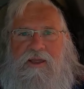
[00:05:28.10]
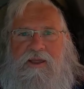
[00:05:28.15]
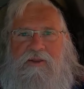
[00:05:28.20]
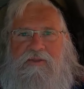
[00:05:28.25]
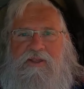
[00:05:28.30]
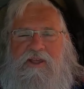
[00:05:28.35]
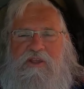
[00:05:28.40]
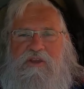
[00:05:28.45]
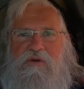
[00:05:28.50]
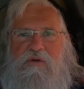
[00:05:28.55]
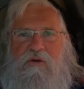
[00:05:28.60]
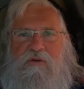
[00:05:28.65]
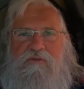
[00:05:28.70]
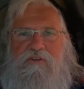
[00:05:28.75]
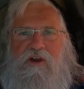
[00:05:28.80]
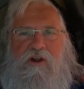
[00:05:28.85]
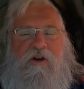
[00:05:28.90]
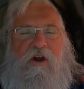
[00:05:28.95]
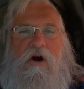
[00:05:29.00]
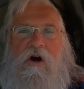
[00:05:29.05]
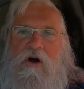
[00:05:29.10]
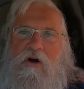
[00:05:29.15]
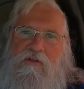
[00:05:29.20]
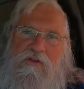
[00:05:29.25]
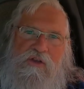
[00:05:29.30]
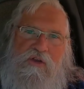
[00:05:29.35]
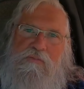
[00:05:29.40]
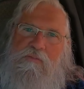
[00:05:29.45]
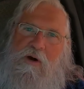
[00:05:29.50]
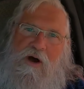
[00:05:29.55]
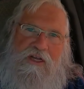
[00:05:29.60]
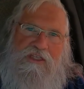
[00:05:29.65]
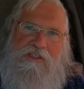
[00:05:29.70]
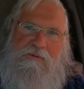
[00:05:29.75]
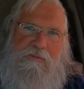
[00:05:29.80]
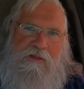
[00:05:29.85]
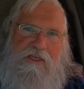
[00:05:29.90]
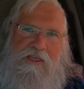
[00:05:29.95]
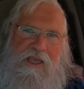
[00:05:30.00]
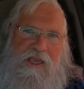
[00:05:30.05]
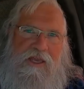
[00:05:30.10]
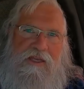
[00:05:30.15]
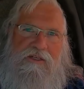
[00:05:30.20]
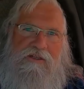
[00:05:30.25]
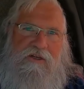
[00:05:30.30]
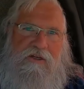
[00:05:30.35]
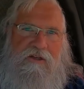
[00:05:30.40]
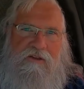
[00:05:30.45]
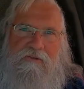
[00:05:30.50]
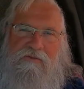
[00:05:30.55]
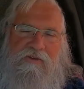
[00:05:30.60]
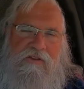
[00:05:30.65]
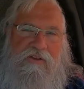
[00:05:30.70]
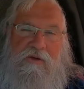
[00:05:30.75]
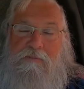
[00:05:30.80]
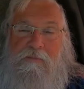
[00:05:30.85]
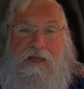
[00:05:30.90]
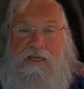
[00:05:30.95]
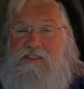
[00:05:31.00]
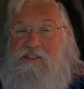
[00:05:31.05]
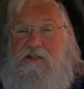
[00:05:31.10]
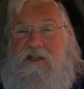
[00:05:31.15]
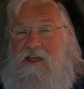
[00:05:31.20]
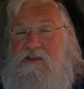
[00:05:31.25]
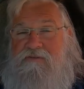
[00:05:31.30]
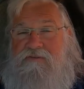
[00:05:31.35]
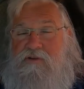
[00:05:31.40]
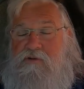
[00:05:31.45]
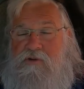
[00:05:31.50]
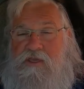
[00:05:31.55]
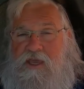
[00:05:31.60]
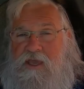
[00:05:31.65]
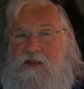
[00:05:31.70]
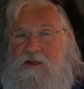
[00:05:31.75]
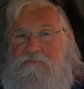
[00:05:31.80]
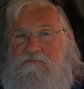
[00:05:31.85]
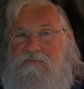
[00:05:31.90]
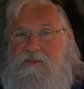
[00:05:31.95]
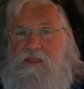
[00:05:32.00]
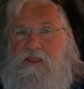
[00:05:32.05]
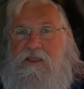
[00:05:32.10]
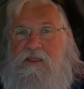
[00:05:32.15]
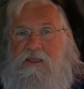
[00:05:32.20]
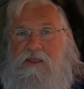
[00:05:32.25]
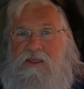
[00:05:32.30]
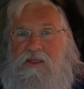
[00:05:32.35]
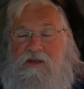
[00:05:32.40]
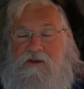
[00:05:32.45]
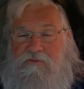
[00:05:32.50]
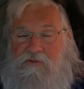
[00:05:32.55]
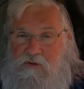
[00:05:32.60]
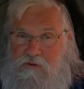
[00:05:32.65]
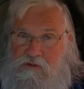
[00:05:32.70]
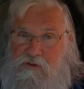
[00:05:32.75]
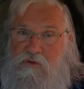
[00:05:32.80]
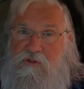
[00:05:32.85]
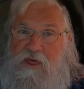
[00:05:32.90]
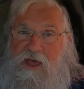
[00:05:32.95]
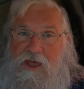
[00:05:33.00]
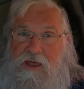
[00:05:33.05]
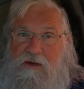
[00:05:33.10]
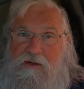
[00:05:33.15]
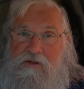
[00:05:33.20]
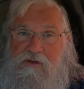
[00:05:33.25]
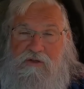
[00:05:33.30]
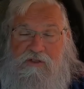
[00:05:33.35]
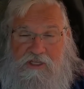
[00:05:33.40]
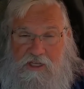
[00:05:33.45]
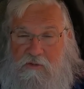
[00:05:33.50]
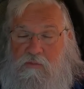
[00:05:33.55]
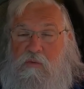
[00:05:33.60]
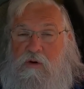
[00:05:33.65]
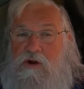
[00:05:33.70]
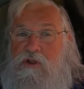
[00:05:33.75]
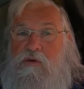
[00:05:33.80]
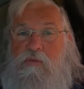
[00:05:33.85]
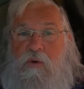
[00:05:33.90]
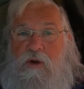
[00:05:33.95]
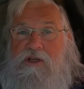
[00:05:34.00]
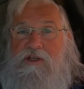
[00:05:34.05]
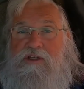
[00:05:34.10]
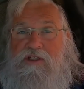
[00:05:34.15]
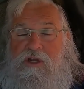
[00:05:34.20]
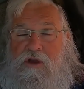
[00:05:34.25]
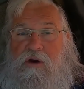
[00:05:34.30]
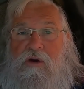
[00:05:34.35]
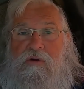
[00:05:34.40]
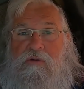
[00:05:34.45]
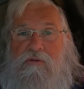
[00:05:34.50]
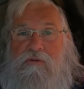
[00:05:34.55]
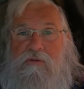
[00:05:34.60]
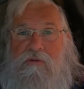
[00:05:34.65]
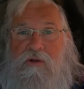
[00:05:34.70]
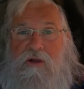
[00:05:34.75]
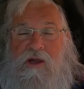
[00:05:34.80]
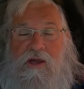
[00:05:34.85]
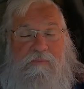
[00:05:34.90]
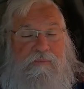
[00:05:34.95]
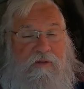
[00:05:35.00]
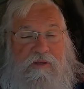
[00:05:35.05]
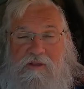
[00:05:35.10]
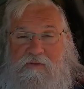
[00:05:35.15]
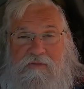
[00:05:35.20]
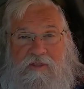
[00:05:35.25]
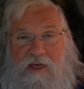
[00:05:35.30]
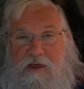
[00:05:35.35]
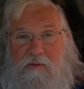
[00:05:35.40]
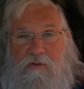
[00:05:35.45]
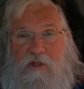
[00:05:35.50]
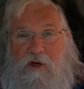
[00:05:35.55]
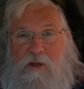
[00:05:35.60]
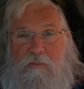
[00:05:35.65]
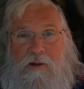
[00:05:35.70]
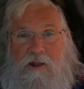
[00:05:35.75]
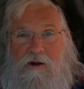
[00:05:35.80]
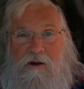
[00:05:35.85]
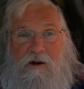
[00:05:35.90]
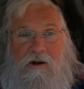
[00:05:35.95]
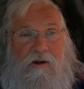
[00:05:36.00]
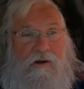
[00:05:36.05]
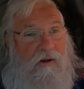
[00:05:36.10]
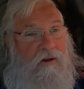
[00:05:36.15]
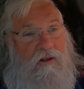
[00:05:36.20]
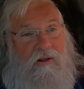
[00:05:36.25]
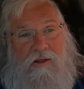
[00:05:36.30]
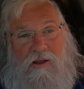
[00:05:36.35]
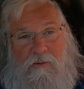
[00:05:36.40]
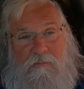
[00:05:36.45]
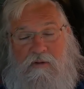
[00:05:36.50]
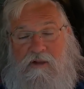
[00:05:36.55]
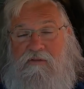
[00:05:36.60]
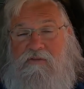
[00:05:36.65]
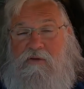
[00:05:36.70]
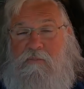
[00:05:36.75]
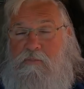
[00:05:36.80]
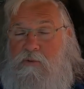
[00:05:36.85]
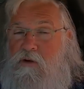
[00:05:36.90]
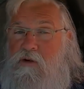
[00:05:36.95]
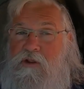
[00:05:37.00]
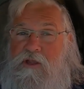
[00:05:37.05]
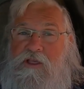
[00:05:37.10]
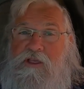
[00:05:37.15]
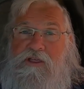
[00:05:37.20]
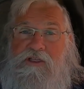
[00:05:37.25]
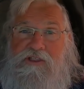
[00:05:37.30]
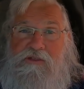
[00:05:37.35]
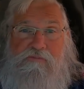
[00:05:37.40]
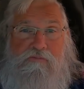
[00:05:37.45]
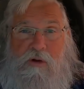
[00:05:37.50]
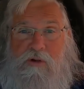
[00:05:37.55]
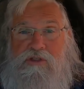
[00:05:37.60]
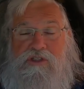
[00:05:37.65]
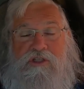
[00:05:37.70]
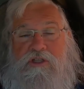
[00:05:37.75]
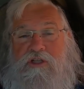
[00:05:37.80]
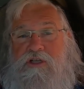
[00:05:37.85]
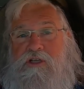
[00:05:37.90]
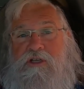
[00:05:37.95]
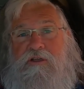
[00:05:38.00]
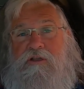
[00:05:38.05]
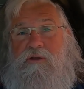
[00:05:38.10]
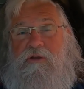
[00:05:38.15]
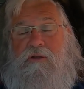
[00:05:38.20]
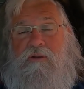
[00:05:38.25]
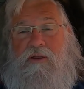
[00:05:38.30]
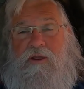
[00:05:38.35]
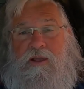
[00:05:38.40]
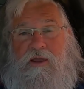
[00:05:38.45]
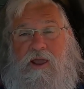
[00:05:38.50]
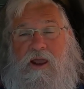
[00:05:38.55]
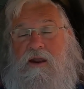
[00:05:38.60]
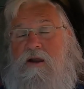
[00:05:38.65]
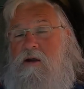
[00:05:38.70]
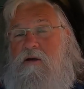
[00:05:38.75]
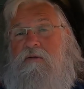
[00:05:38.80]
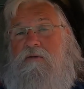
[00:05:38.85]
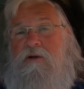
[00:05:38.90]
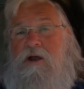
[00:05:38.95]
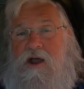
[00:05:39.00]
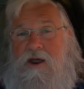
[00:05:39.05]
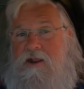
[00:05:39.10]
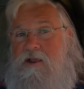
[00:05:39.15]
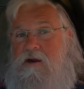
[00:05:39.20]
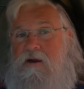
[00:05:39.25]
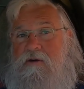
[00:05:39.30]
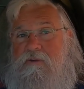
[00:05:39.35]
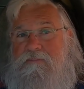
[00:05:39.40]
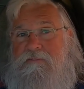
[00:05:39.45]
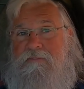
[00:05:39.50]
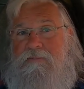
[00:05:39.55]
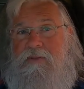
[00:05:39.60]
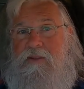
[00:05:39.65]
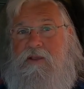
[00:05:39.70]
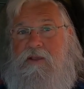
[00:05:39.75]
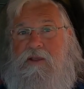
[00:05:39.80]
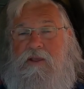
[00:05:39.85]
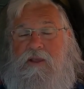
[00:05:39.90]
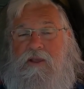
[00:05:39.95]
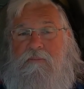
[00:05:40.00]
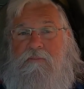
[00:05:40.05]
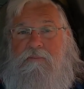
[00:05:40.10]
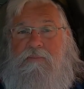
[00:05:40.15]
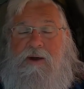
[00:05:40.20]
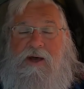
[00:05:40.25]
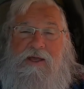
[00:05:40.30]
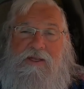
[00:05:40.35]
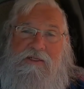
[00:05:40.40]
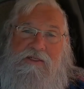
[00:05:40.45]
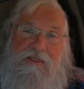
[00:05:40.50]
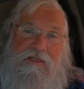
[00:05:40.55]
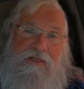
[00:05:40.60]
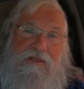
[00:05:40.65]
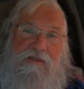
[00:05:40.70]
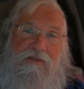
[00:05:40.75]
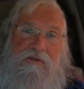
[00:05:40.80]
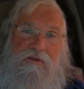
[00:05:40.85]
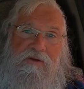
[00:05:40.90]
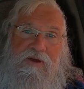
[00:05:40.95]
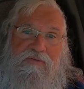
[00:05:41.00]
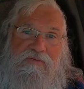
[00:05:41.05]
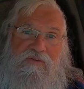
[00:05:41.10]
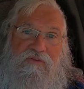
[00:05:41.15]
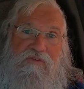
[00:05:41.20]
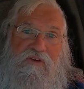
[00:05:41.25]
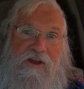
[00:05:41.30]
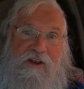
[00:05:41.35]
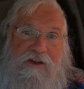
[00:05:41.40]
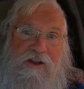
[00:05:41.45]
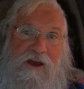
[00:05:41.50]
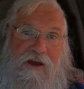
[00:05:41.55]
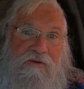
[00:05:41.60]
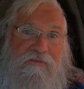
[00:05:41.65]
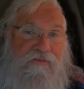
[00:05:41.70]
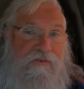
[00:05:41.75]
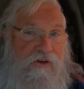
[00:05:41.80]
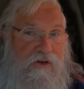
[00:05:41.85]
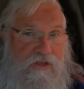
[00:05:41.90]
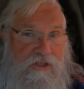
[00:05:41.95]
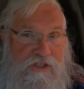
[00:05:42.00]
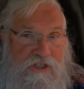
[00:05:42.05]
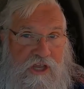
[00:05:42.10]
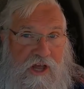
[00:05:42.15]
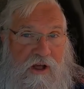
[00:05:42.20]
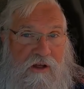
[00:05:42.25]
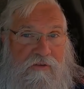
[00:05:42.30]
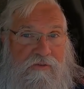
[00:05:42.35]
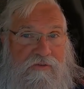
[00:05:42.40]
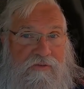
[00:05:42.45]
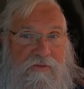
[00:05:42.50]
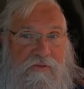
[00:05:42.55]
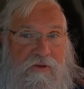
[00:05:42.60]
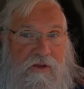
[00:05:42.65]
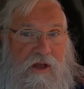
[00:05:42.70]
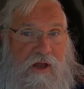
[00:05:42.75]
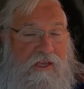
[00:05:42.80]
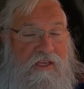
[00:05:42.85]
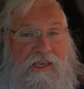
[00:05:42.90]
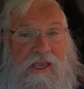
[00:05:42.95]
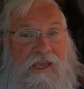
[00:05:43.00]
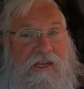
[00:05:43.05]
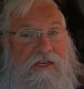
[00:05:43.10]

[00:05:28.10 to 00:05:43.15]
and that you have done all that you possibly can to live the best life you can. And if you'll do that, you'll get where you want to go. I believe that with all my heart. I believe the bully is mostly air, hot air. But you have to find out for yourself. I